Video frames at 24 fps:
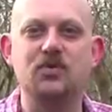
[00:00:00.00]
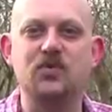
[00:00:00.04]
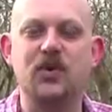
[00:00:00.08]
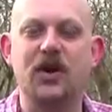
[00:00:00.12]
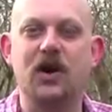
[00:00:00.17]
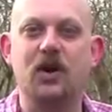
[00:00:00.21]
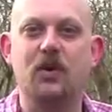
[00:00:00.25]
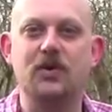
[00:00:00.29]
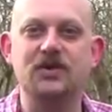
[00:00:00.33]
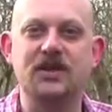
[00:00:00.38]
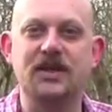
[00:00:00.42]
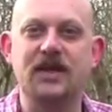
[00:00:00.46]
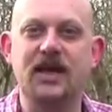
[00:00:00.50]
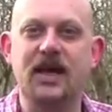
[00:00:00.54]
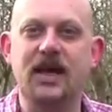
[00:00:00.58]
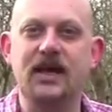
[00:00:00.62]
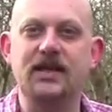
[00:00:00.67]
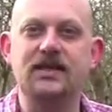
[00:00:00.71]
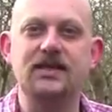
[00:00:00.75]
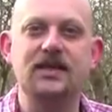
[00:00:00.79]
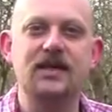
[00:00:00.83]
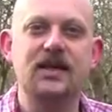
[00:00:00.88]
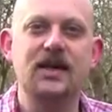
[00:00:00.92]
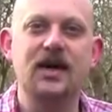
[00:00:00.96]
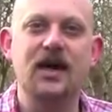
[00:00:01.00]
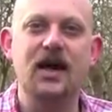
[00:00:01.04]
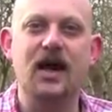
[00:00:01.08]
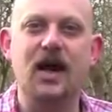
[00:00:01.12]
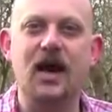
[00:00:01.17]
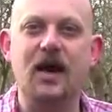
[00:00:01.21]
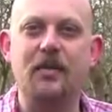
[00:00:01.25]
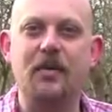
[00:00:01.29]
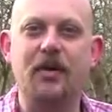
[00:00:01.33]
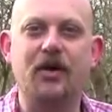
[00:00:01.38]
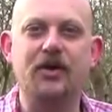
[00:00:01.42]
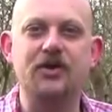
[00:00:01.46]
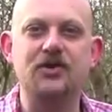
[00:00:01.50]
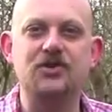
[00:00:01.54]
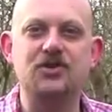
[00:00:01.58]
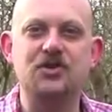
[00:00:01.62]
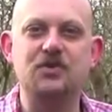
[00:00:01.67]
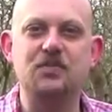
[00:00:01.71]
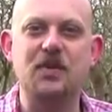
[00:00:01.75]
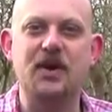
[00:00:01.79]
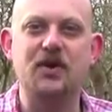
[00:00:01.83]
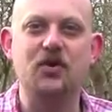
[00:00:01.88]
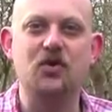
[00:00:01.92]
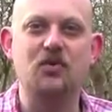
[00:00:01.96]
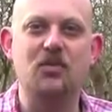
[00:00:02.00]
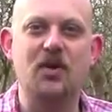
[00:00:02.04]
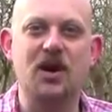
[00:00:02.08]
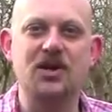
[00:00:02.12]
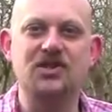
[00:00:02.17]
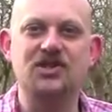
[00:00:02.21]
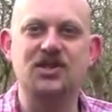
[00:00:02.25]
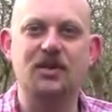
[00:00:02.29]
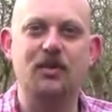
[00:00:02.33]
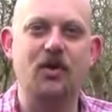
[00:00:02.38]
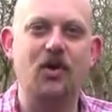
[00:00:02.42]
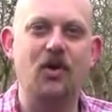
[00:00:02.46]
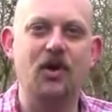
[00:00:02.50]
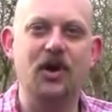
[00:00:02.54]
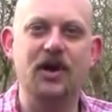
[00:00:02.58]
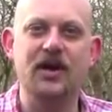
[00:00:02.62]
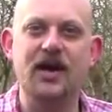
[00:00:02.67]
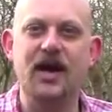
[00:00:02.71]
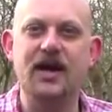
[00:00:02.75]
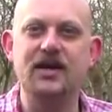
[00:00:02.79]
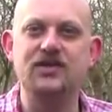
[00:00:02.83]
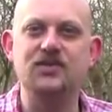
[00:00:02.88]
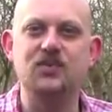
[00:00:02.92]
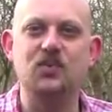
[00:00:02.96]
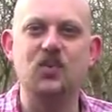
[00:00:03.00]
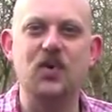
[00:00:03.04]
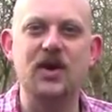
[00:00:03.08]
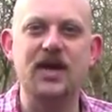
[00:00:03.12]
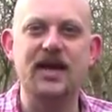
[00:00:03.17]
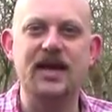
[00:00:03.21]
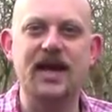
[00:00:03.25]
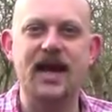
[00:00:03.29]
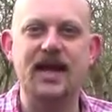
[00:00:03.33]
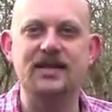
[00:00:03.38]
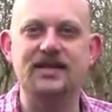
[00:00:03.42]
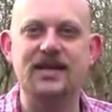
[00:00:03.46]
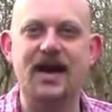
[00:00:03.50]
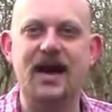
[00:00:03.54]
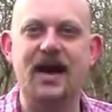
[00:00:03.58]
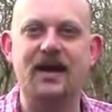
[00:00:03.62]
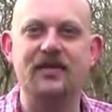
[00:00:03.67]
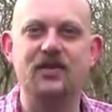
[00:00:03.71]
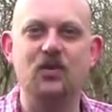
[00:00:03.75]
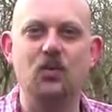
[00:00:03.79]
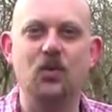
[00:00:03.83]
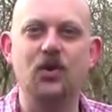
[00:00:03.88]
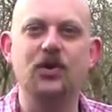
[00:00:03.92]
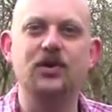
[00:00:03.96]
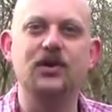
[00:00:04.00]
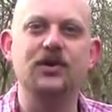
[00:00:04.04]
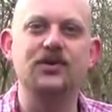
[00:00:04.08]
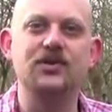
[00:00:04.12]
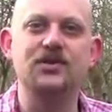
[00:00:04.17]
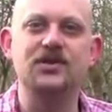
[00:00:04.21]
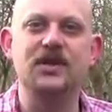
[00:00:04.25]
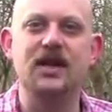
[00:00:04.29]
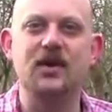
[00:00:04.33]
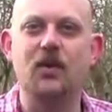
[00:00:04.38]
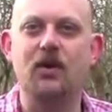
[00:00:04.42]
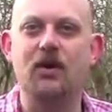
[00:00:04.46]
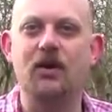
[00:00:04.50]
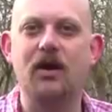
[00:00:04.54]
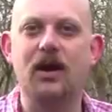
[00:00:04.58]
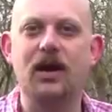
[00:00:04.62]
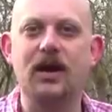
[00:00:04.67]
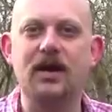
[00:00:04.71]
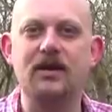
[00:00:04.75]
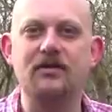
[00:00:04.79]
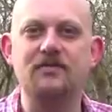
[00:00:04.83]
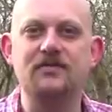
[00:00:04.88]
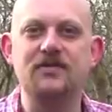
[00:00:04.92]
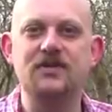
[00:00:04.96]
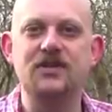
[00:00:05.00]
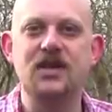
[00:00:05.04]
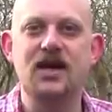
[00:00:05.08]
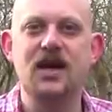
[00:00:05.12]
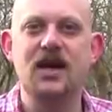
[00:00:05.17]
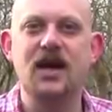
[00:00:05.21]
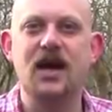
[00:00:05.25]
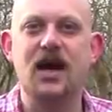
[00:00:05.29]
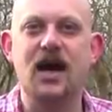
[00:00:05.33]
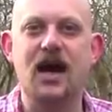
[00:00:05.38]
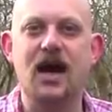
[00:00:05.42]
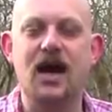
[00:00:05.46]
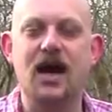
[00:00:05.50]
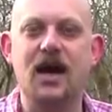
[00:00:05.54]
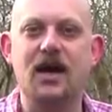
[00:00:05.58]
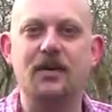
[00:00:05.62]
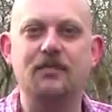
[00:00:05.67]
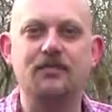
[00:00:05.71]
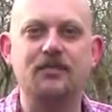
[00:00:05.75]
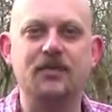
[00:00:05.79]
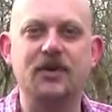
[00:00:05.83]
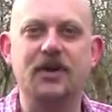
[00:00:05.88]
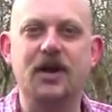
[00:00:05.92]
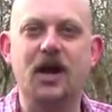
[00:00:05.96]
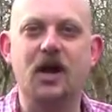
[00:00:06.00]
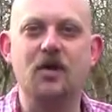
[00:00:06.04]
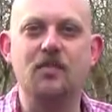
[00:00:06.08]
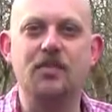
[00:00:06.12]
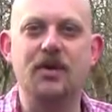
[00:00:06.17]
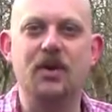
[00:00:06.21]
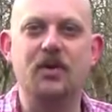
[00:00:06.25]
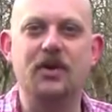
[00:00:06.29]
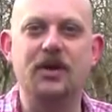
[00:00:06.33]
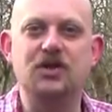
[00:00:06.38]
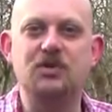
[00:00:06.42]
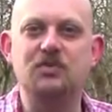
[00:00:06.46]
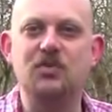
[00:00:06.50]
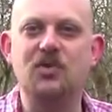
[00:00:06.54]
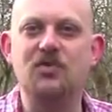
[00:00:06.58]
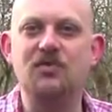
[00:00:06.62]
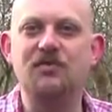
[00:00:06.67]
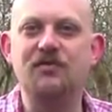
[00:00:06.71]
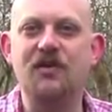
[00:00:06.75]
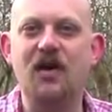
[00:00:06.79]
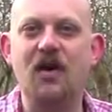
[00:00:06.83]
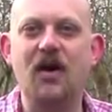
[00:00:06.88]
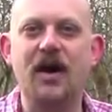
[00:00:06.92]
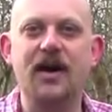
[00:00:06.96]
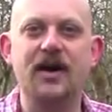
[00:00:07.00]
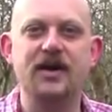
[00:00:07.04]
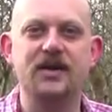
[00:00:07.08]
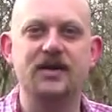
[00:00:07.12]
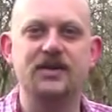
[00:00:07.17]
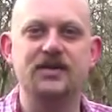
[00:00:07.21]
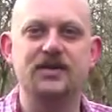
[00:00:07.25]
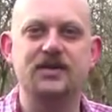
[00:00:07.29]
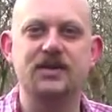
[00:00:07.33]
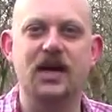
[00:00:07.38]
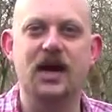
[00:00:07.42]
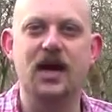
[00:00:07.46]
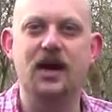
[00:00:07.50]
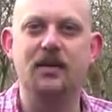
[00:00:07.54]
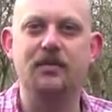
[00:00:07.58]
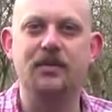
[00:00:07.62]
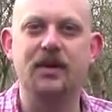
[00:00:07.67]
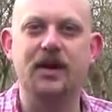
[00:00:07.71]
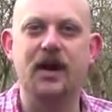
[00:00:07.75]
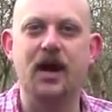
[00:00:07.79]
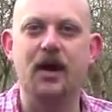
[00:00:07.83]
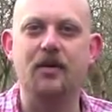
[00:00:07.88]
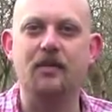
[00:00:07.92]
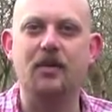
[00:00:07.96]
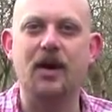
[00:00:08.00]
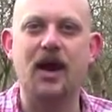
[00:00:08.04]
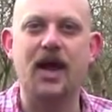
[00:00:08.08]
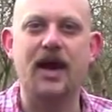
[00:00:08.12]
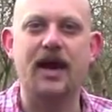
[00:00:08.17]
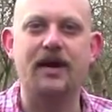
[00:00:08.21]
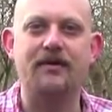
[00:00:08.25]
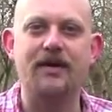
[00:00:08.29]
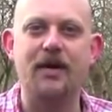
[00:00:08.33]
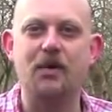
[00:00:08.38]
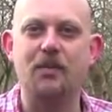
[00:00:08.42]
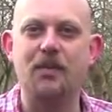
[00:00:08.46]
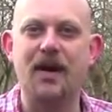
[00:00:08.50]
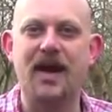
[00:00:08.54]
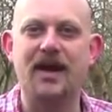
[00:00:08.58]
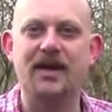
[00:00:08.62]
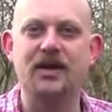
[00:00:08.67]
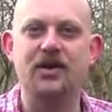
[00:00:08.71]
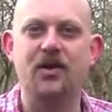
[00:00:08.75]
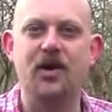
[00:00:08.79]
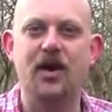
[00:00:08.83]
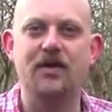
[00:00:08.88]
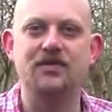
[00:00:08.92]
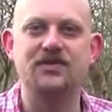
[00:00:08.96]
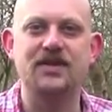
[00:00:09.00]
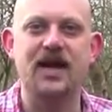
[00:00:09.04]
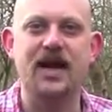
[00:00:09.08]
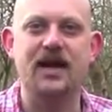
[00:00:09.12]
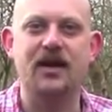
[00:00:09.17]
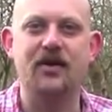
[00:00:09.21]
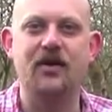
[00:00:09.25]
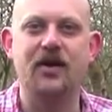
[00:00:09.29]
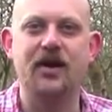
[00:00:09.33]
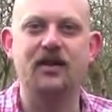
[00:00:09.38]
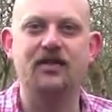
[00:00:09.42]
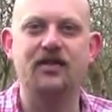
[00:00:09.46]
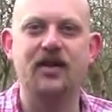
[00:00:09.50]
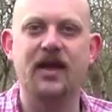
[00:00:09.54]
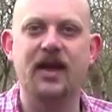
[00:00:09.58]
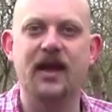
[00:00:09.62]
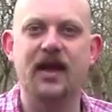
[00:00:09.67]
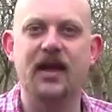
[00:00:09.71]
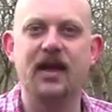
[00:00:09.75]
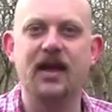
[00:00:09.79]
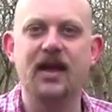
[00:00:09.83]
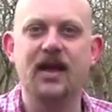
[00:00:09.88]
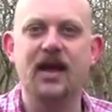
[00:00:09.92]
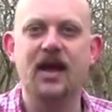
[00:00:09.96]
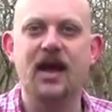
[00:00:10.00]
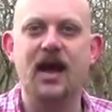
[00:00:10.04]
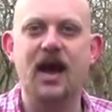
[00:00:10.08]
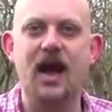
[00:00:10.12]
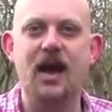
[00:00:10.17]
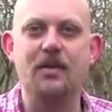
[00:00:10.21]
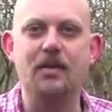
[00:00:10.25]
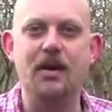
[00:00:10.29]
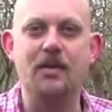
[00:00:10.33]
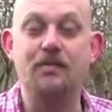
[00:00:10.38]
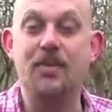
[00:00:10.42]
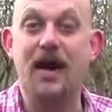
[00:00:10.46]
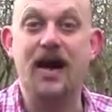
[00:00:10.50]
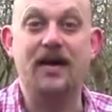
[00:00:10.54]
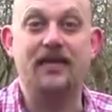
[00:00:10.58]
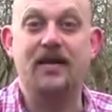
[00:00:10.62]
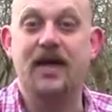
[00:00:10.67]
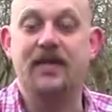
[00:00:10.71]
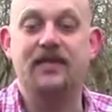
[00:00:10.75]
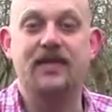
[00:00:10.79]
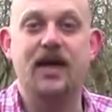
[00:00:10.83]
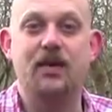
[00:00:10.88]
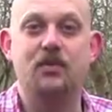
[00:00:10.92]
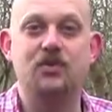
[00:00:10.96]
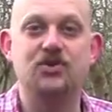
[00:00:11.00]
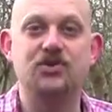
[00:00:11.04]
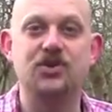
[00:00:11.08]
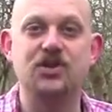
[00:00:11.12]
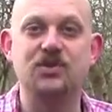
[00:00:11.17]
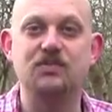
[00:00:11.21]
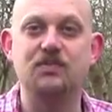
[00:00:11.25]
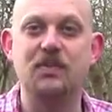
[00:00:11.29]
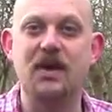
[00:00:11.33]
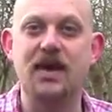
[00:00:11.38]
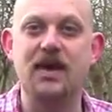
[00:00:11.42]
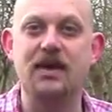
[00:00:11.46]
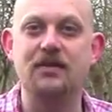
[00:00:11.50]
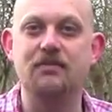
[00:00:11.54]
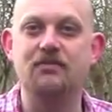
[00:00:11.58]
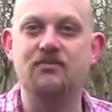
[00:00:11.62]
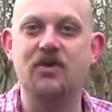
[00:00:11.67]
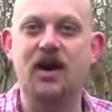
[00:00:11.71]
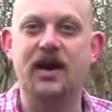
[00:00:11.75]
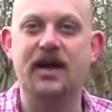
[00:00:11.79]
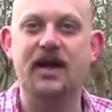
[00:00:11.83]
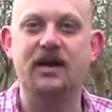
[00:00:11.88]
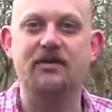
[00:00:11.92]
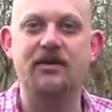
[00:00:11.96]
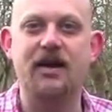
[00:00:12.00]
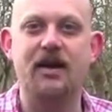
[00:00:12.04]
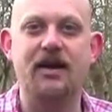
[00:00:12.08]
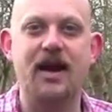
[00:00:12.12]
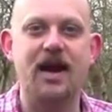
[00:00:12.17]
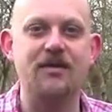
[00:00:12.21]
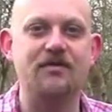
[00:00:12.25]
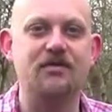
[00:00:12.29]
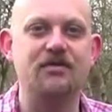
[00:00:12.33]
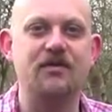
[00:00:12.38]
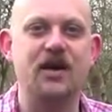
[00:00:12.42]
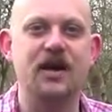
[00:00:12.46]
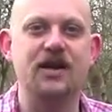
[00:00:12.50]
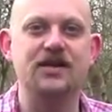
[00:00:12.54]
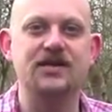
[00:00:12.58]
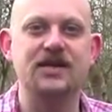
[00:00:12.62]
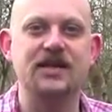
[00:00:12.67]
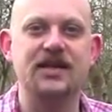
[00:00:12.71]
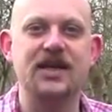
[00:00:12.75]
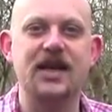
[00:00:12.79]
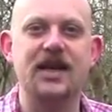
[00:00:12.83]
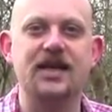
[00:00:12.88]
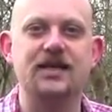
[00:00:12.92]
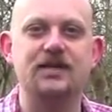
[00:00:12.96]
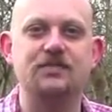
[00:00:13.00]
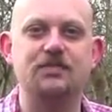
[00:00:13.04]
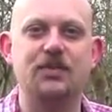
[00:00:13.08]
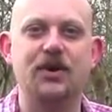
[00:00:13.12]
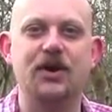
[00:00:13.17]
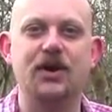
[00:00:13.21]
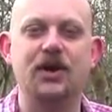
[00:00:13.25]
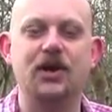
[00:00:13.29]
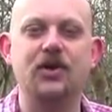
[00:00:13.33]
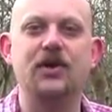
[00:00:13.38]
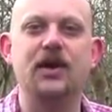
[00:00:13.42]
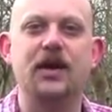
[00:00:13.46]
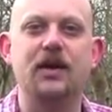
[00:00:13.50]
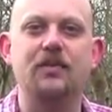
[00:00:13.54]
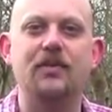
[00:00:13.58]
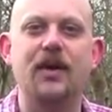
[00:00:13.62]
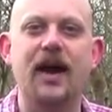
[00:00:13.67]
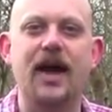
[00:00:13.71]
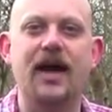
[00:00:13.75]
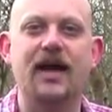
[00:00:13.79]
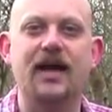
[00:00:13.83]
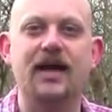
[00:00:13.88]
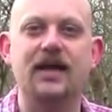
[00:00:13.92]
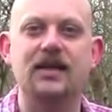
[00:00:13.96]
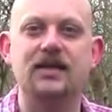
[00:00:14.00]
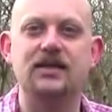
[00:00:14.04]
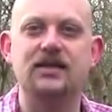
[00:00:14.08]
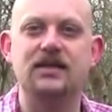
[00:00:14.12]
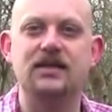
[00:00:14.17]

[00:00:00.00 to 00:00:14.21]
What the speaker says: when I was a kid, and I used to spend all my summer holidays and weekends out in the woodlands near where I lived, you know, building small fires, you know, playing around with penknives, that kind of thing. And back then that was just me running around having fun as a kid, but looking back you